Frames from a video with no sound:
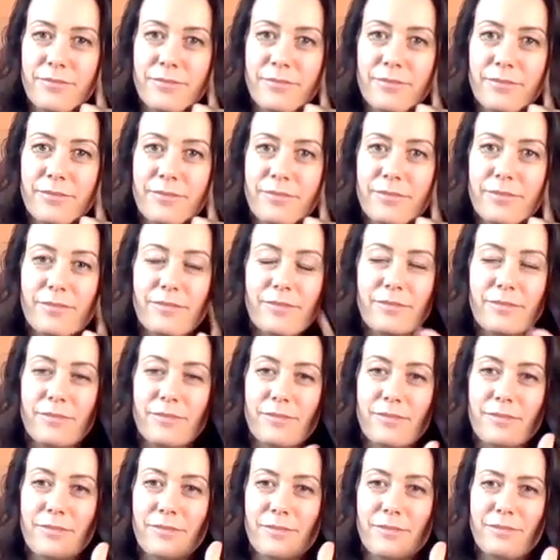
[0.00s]

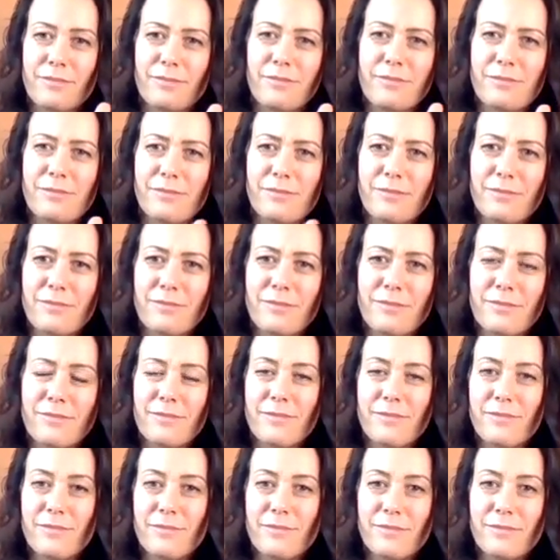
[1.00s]

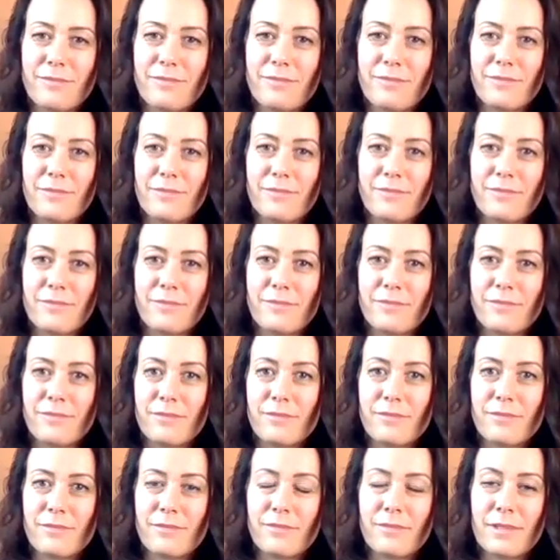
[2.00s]

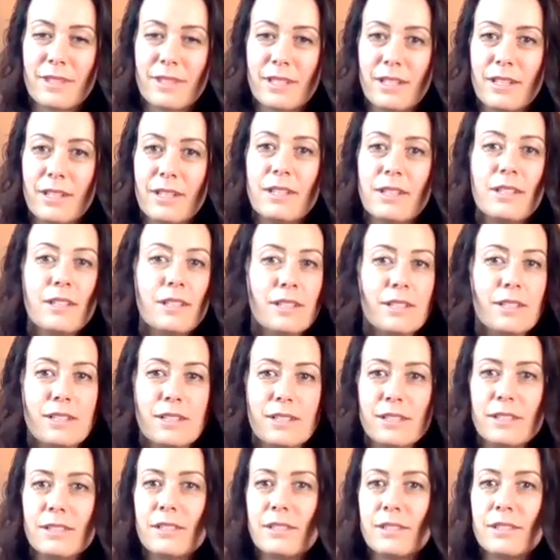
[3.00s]

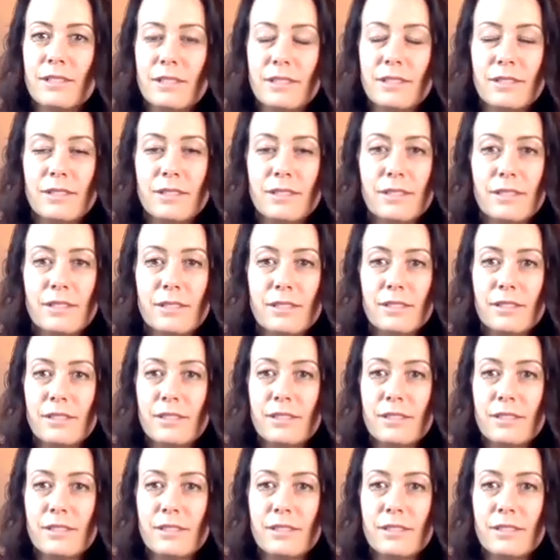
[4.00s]
(not speaking)